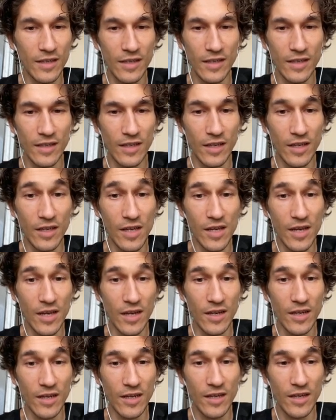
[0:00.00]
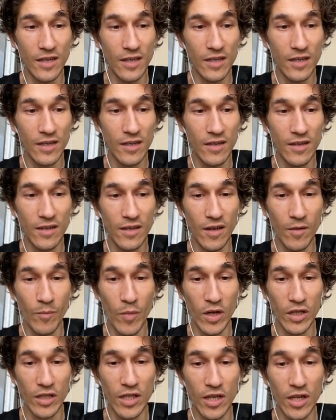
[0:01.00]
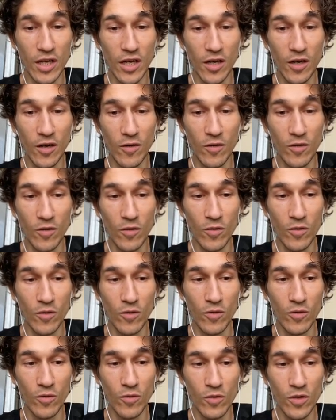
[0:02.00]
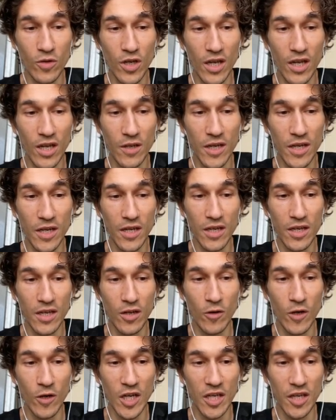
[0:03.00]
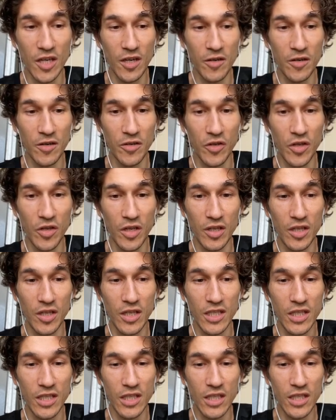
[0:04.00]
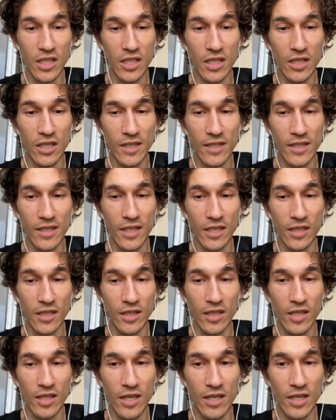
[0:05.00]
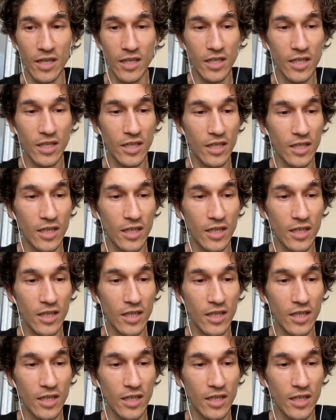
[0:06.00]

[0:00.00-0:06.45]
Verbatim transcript: yeah but now can I no I cannot get the city let's get this